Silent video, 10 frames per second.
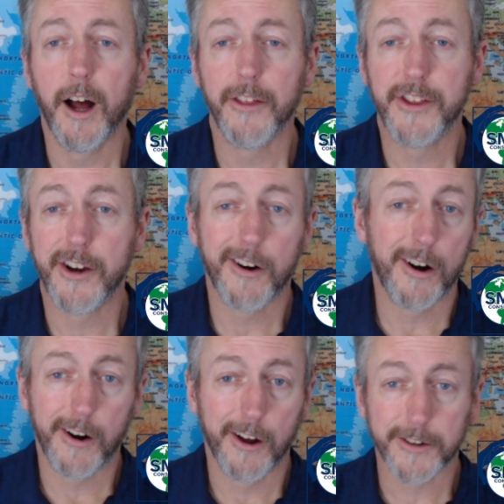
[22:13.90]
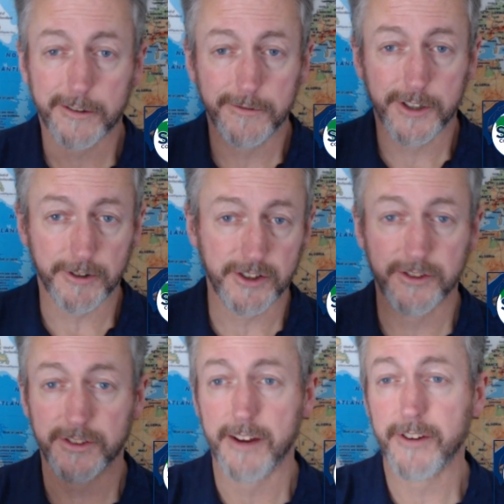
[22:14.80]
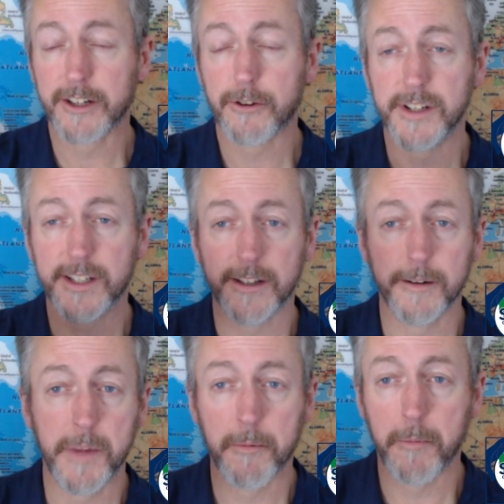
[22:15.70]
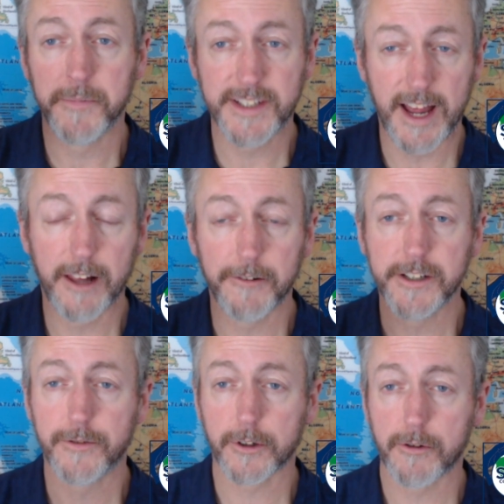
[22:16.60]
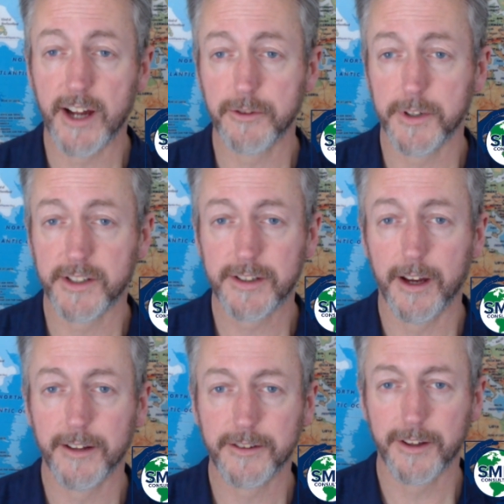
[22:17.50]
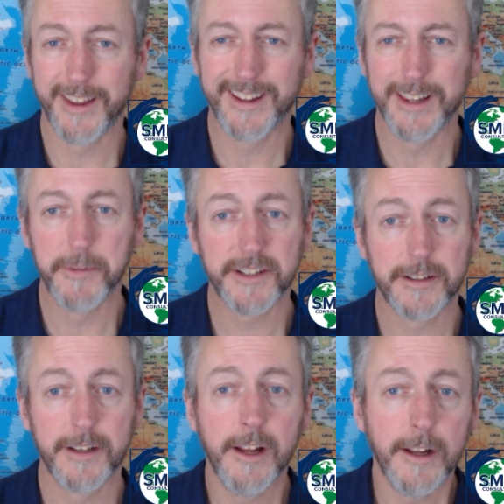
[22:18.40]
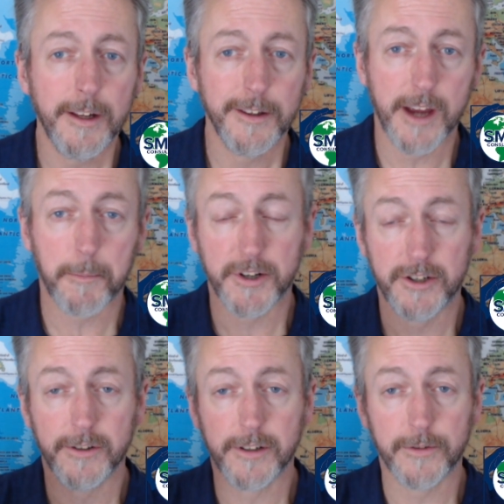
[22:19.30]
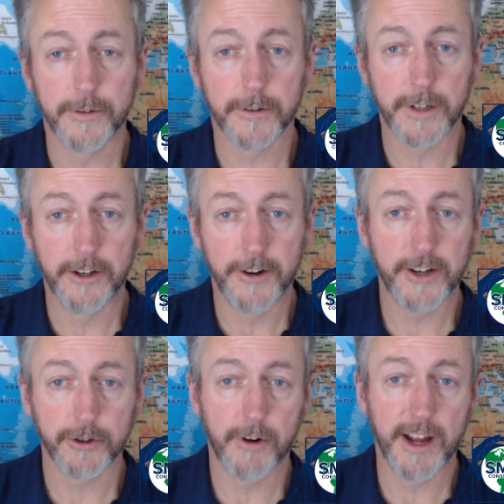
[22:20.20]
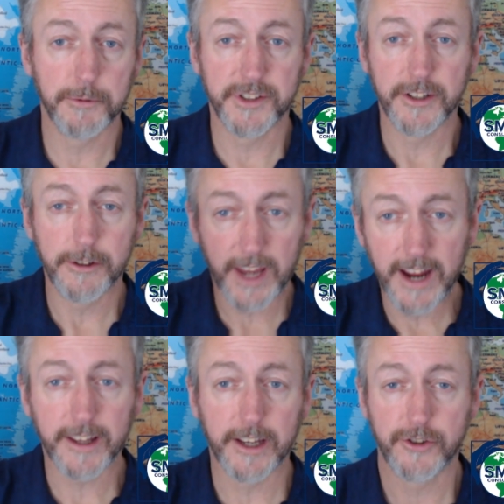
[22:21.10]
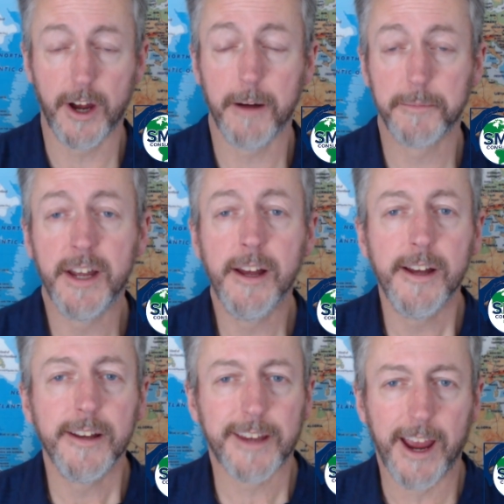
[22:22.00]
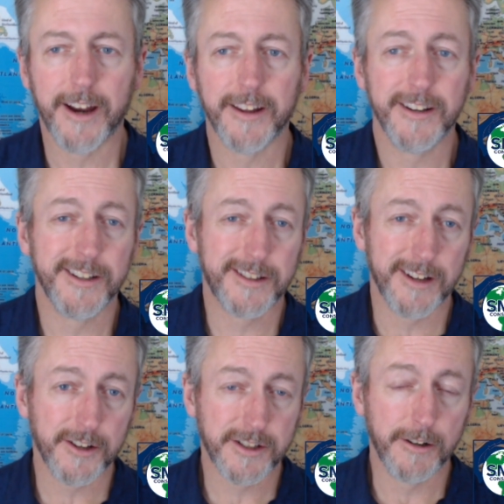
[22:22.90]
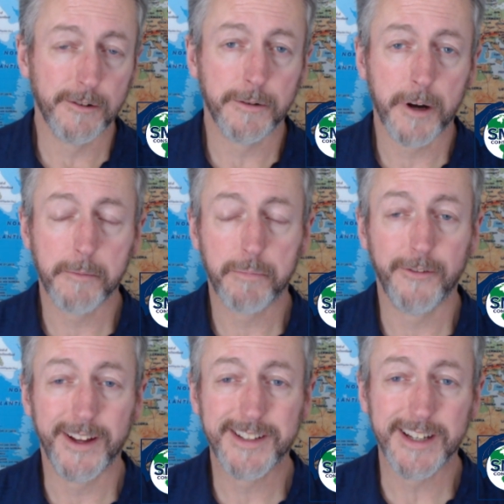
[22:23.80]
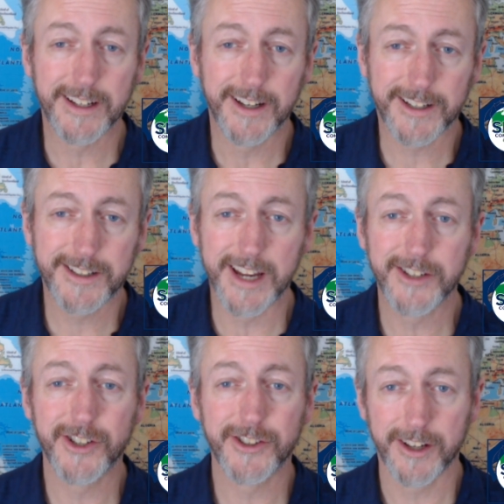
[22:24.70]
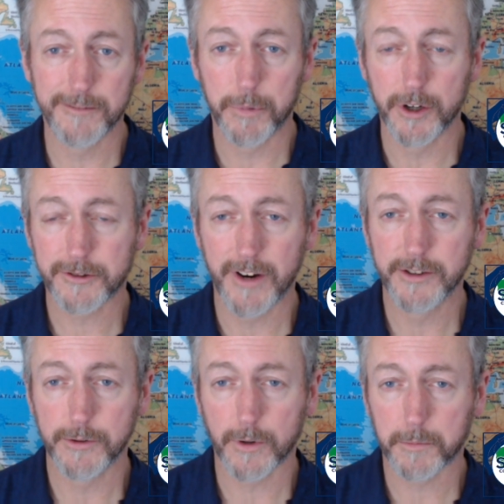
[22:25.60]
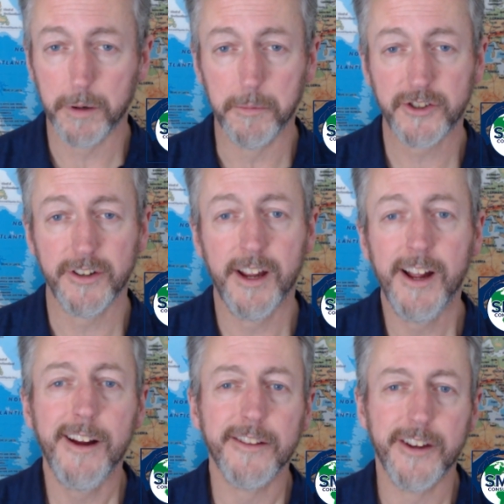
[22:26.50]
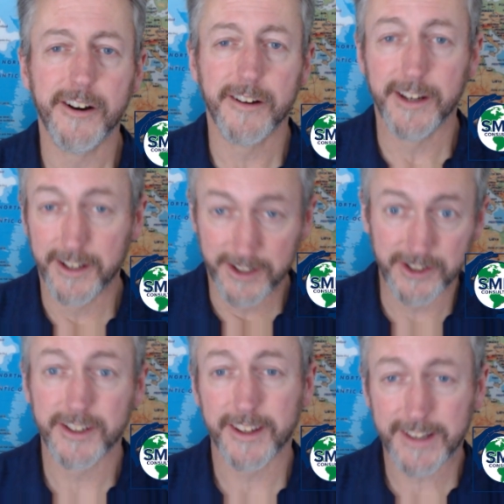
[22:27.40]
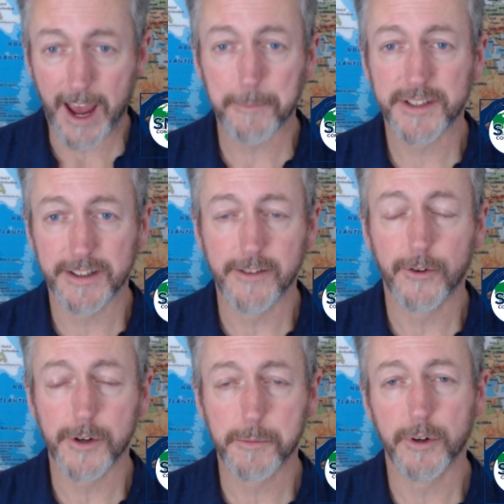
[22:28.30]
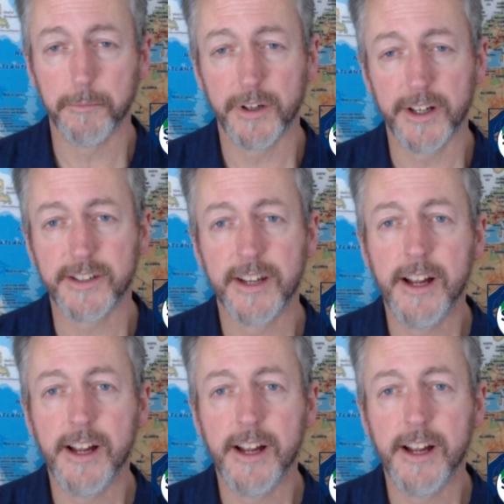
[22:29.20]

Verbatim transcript: There are other restrictions. They've increased the minimum salaries for graduates, so that limits the opportunities for international graduates in the UK to get jobs. Canada is also preventing extensions on postgraduate work permission. They're, in addition to the caps that they've already put in place,